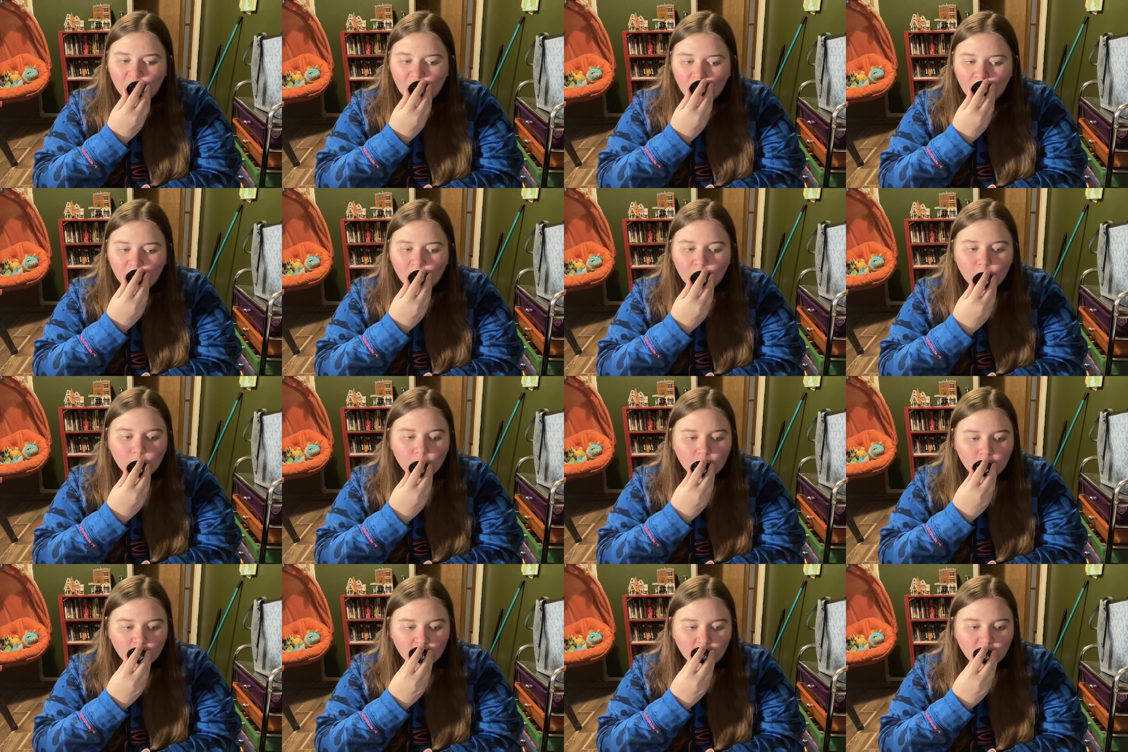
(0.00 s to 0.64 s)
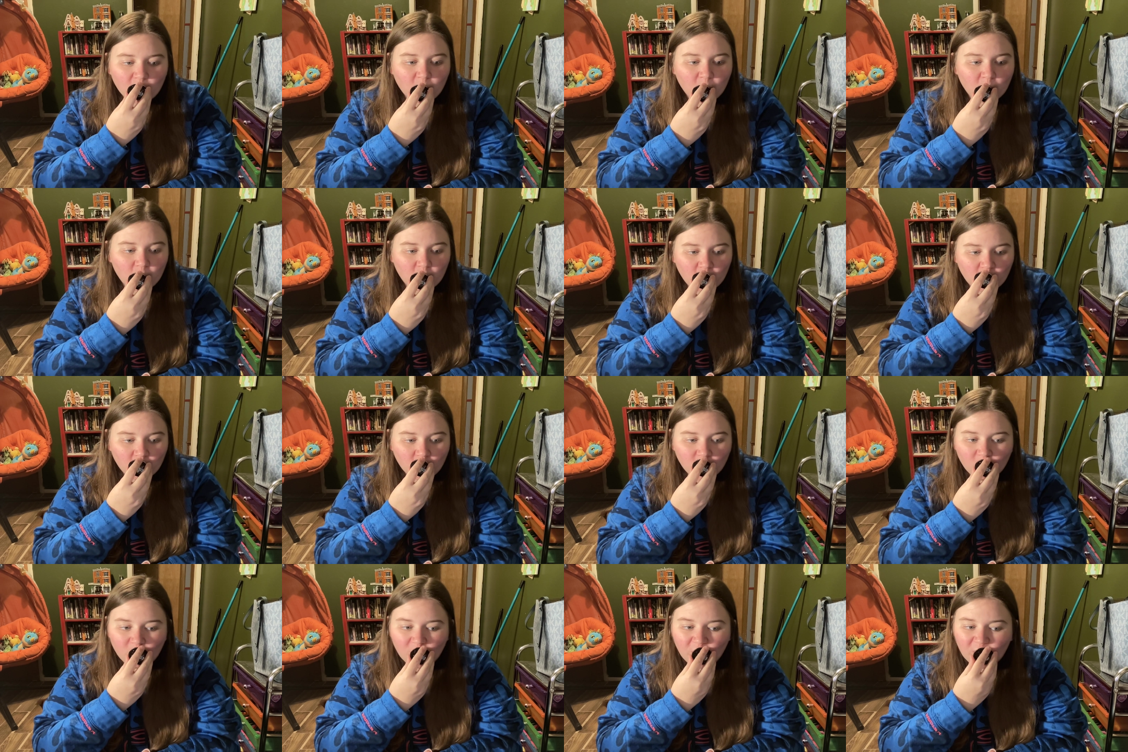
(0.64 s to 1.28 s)

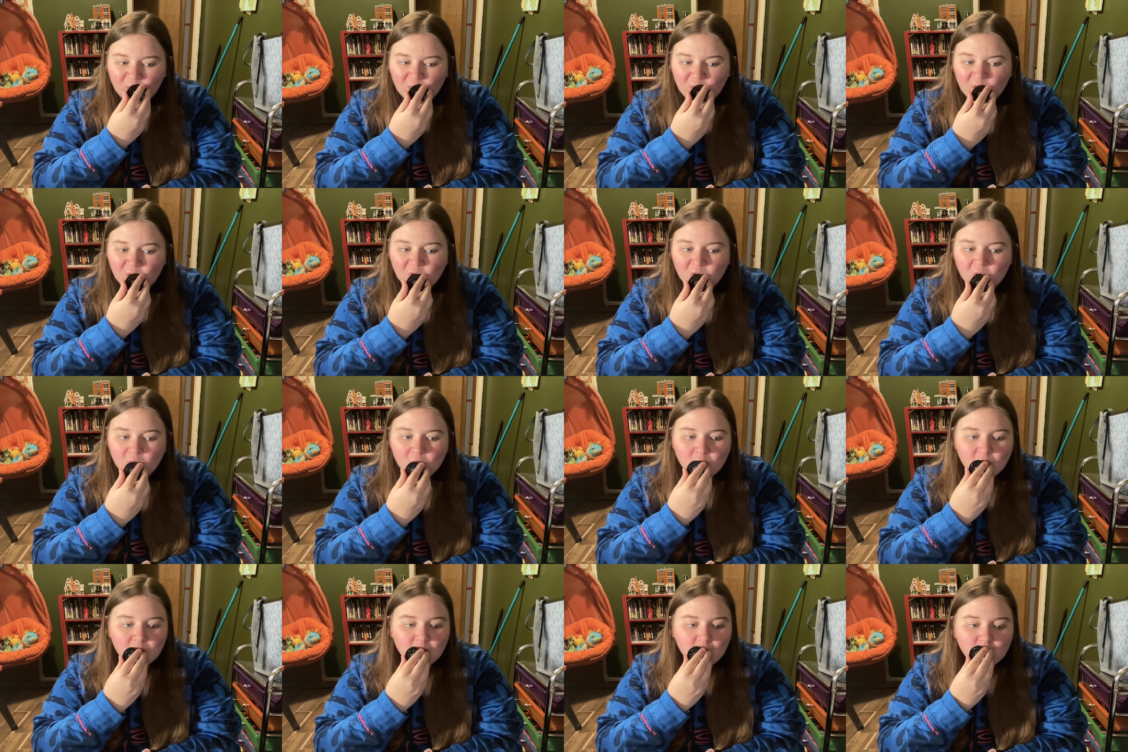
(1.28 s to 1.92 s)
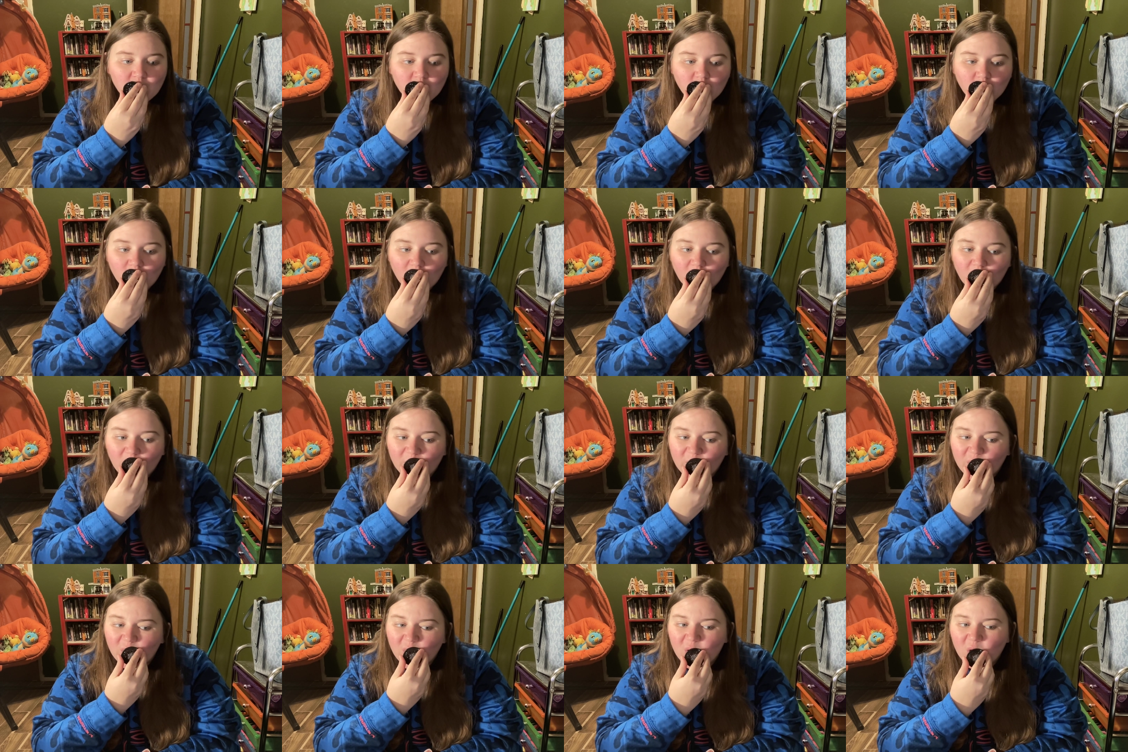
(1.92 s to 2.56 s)

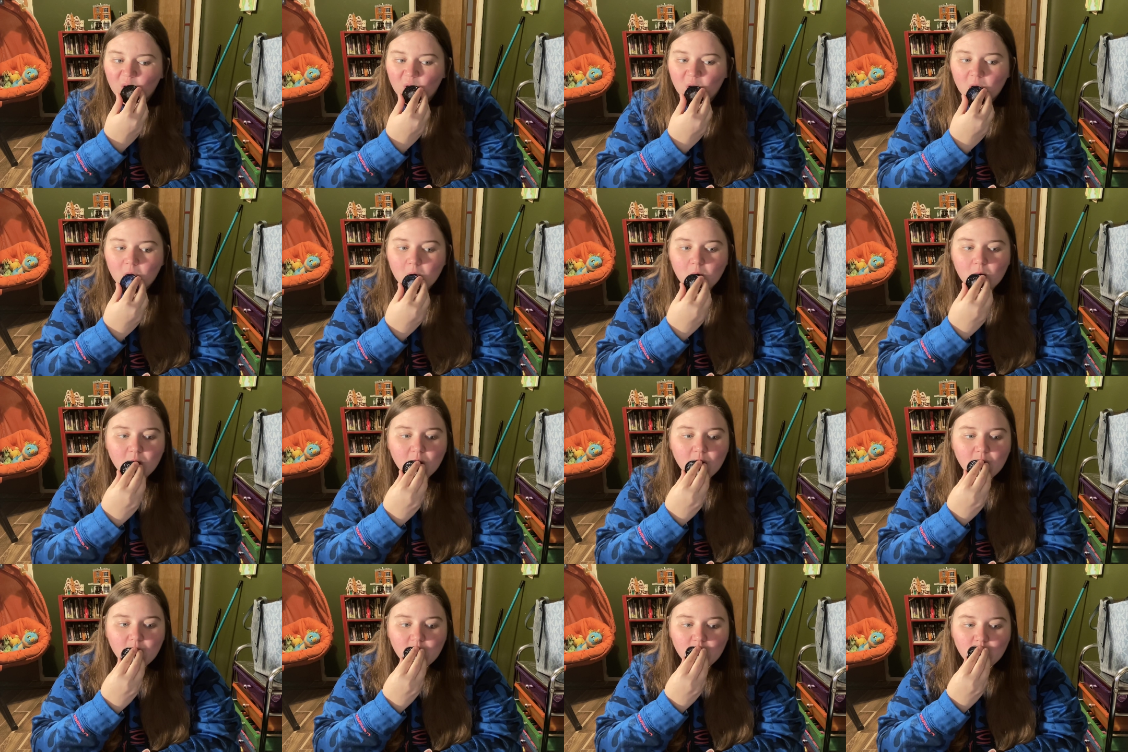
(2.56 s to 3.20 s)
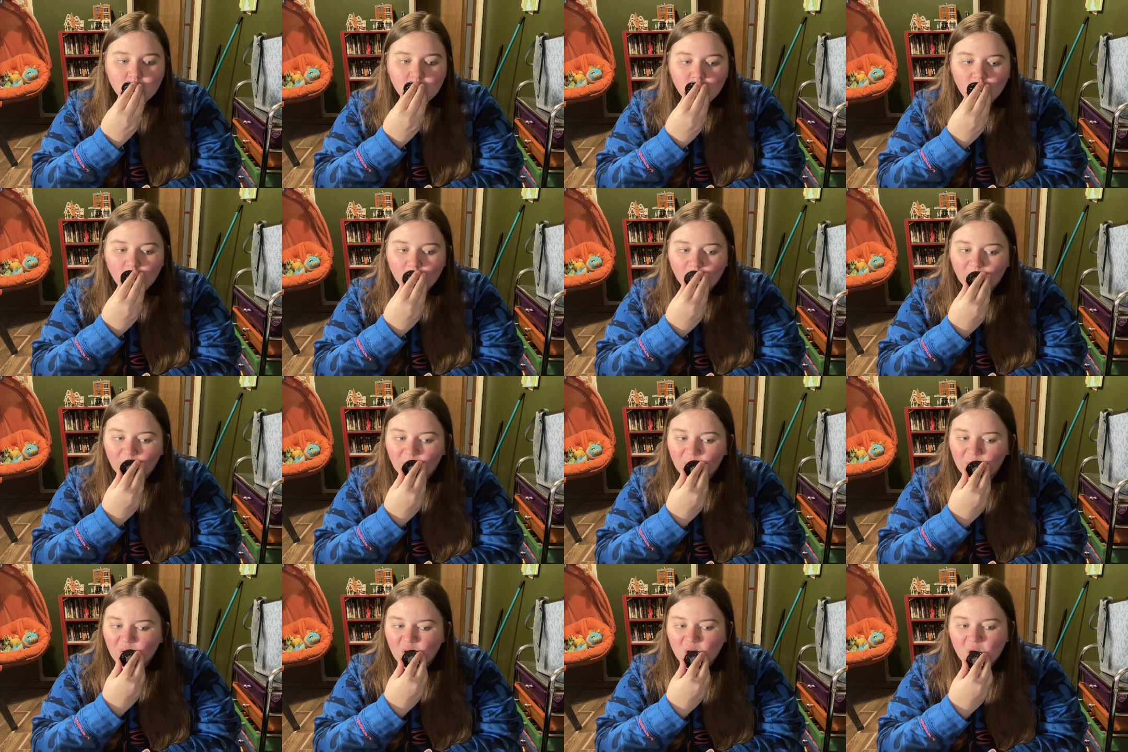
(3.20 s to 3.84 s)

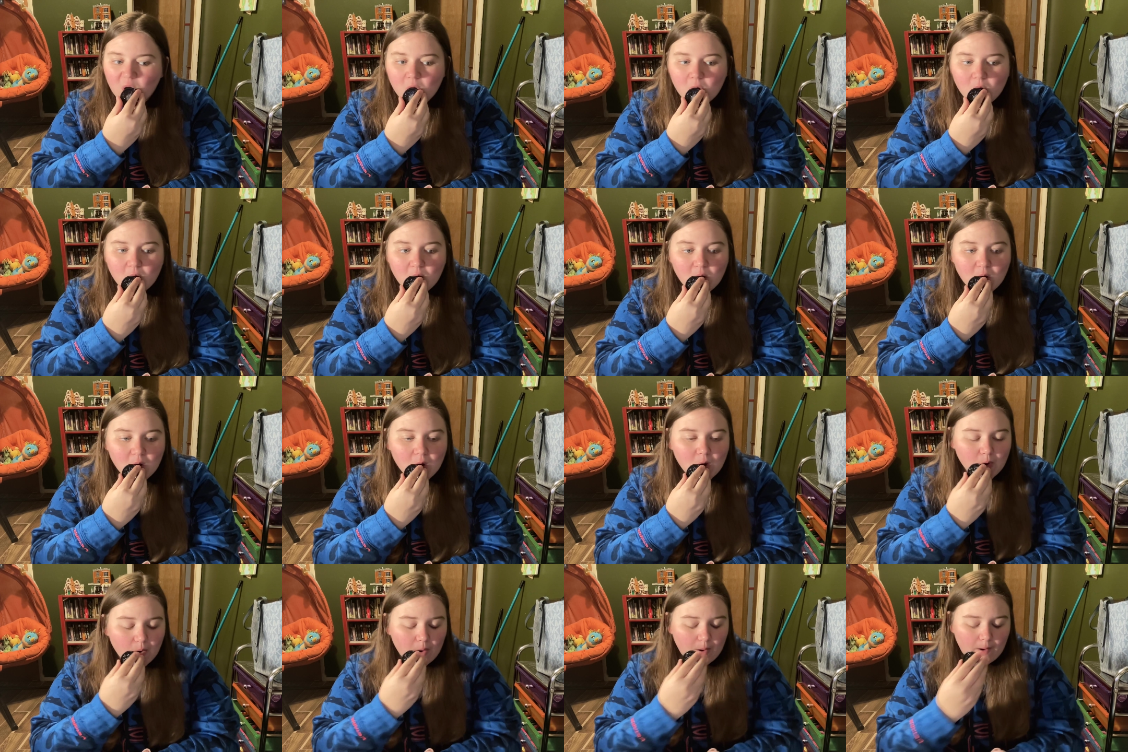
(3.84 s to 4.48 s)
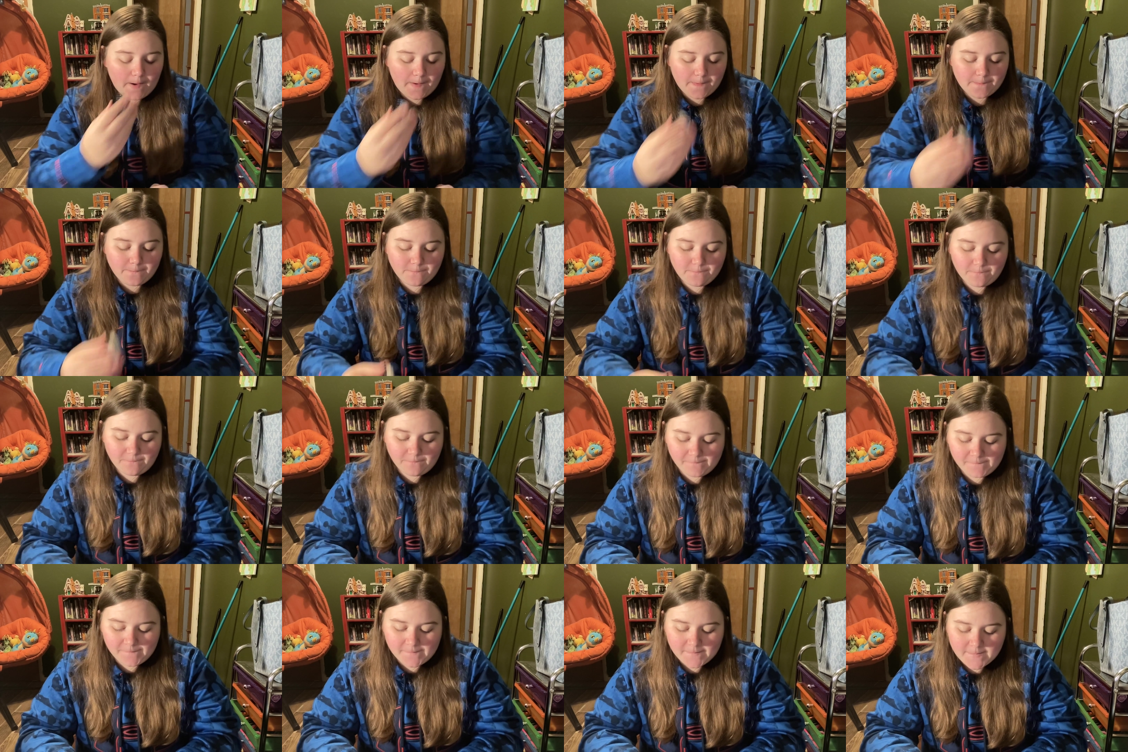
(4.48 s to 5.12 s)

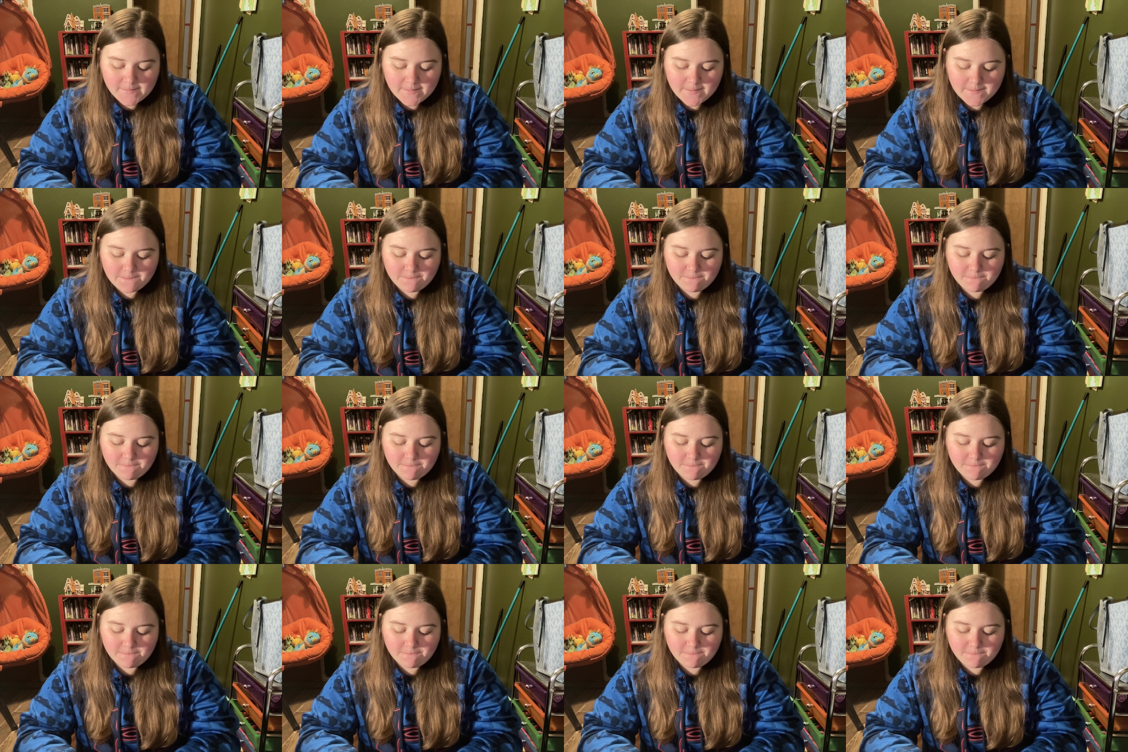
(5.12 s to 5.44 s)
(no one is talking)